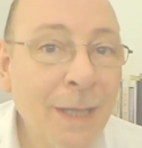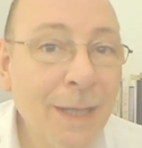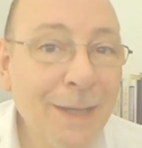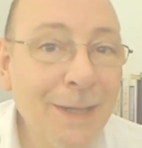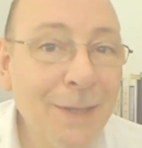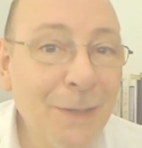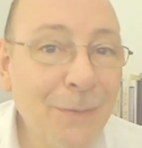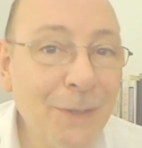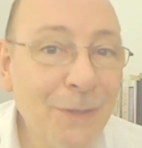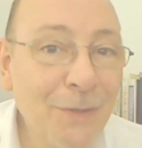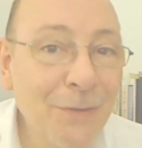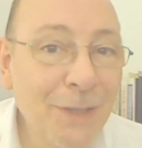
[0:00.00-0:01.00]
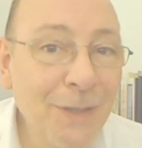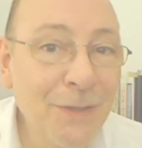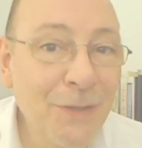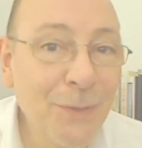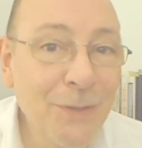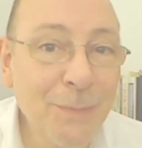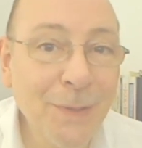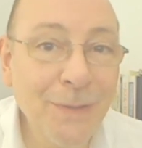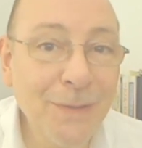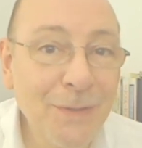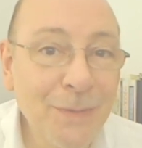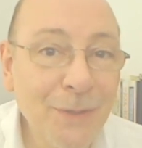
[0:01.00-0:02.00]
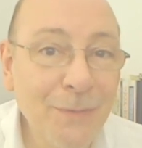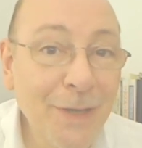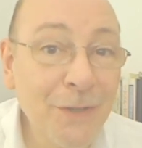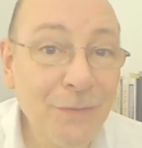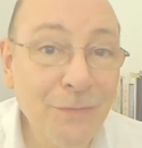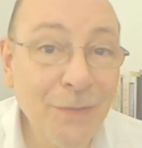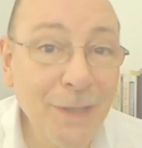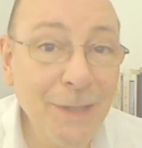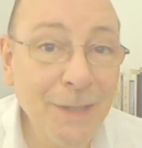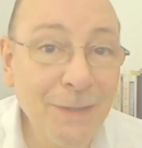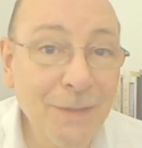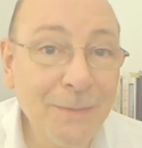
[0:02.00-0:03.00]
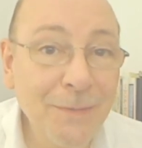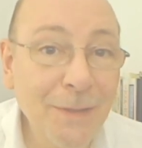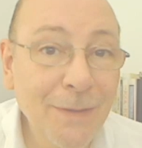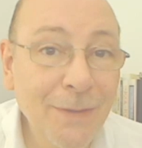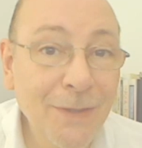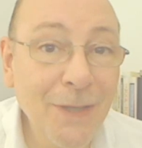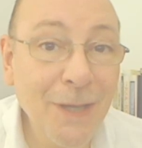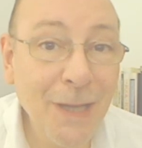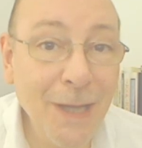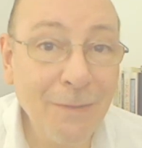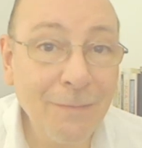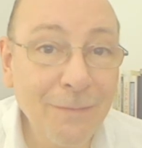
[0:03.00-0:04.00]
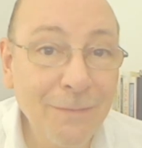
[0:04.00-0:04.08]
and I don't need a drink to experience the range of feelings that I have,